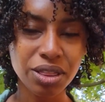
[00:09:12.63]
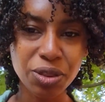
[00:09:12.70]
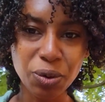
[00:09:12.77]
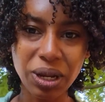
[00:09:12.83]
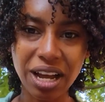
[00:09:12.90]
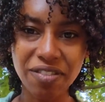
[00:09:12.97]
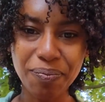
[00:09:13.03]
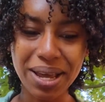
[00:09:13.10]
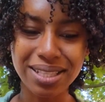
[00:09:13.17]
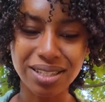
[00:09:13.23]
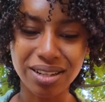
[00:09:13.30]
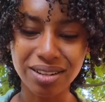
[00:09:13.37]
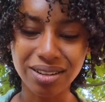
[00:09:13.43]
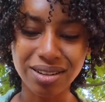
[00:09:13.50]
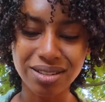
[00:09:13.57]
Three of
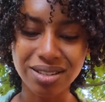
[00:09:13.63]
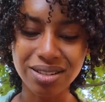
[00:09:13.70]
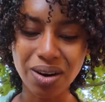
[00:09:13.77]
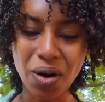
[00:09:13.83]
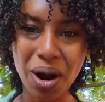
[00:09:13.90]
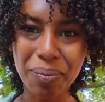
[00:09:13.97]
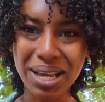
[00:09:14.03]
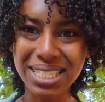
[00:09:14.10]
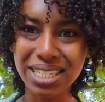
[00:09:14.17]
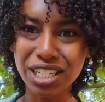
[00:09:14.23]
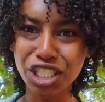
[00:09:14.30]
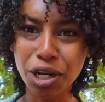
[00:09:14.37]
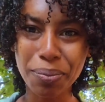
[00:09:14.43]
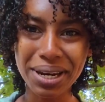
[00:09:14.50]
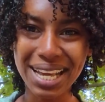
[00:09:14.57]
Pentacles. Or I'm getting
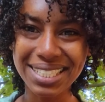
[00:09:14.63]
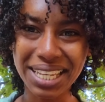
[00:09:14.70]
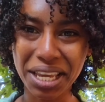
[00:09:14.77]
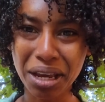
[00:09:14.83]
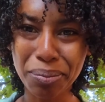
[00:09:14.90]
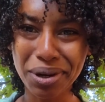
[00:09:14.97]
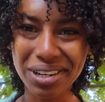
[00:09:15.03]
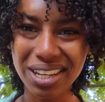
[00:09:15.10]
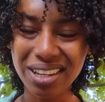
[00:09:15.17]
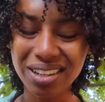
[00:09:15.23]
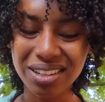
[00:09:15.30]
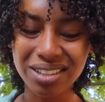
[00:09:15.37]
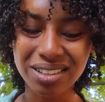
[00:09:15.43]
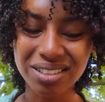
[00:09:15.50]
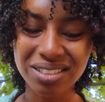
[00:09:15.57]
the Gemini take your money.